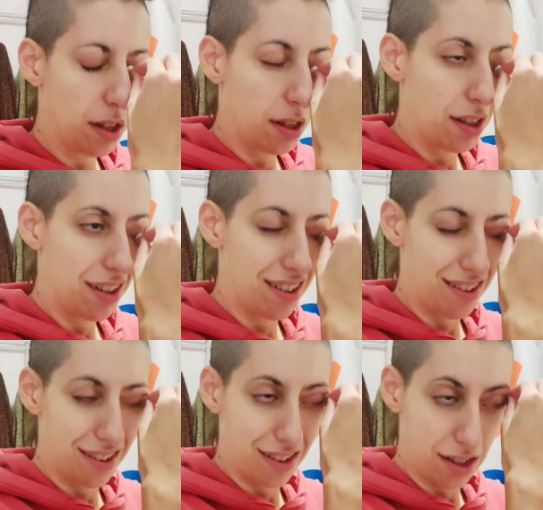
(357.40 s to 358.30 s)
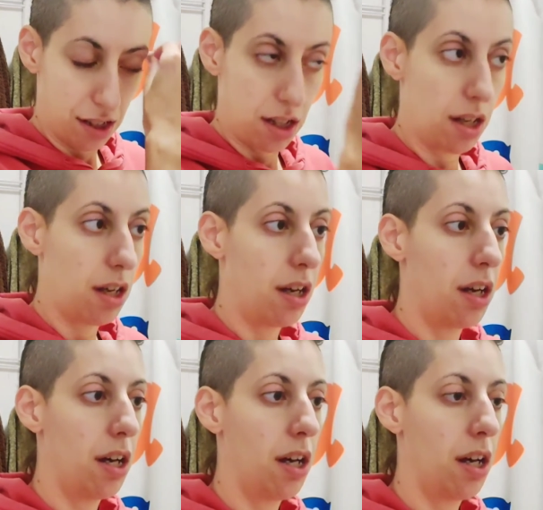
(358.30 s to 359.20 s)

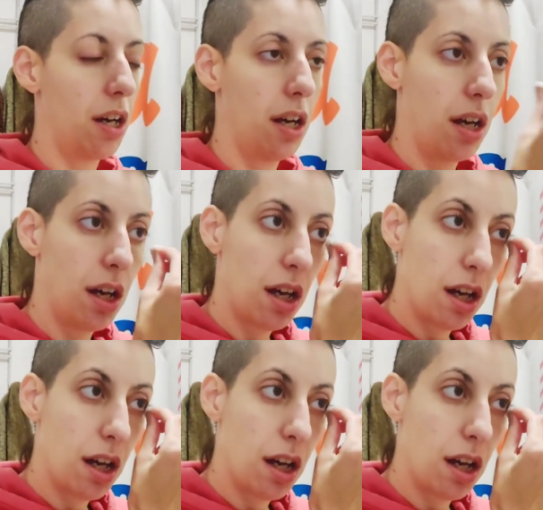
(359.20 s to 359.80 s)
[no speech]